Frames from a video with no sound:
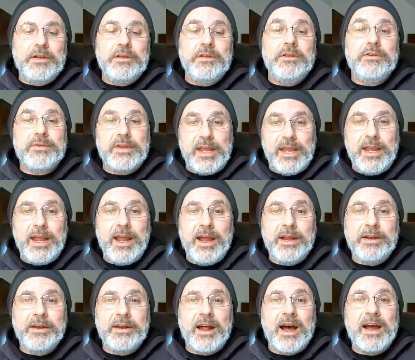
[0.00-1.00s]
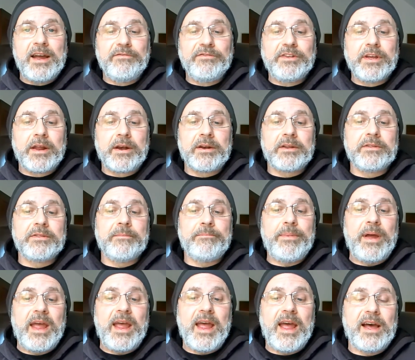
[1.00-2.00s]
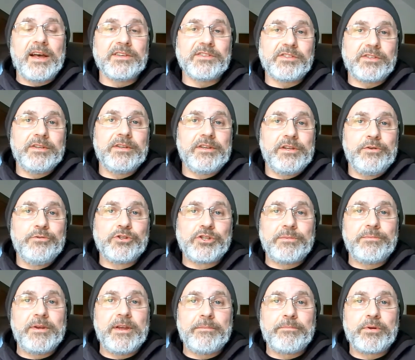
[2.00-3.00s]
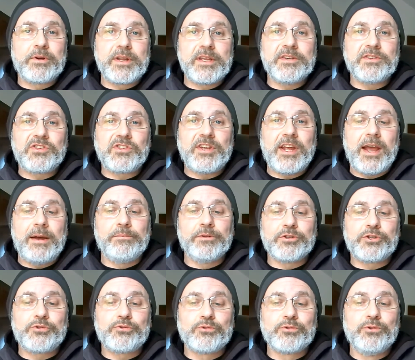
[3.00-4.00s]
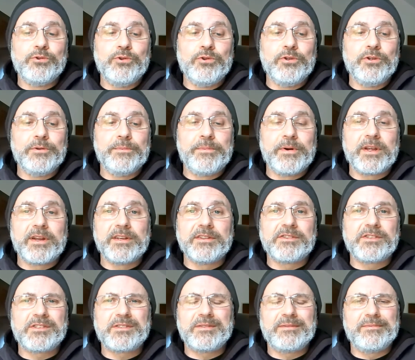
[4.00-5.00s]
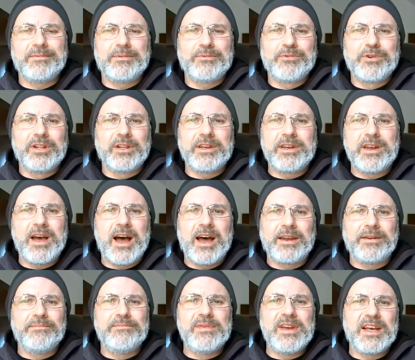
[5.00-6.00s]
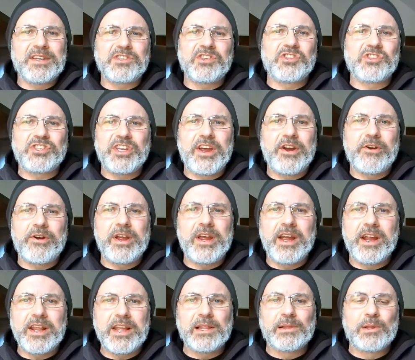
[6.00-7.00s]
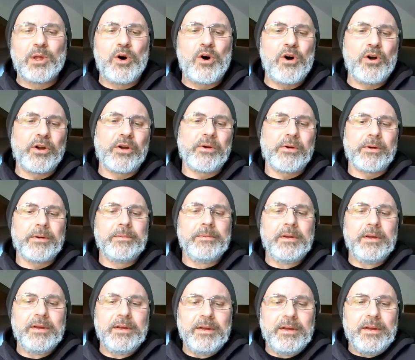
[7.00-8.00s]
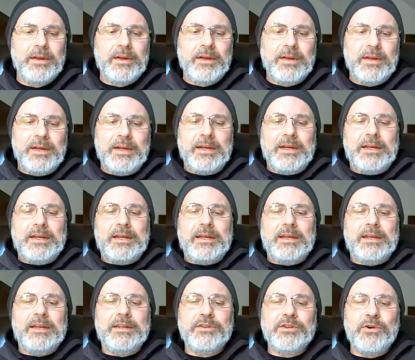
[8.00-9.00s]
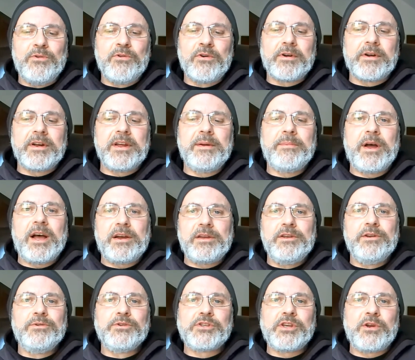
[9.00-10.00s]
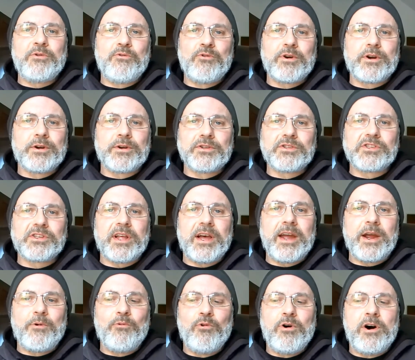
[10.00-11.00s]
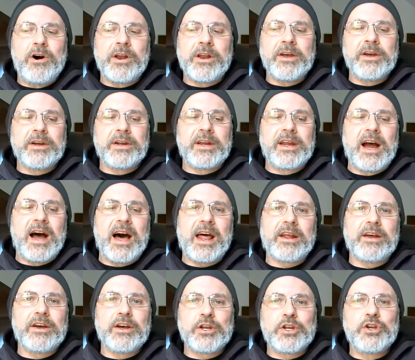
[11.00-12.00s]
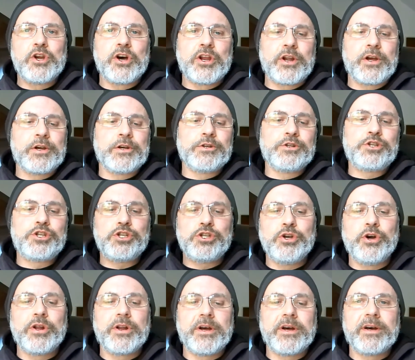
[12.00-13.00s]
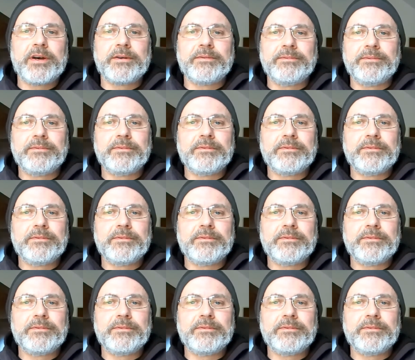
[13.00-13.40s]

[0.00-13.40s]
You can, and I've done it in the past. It used to be a pretty established rule, but it's really not necessary any longer. And don't worry about using words like wanna, gotta, gonna, shoulda,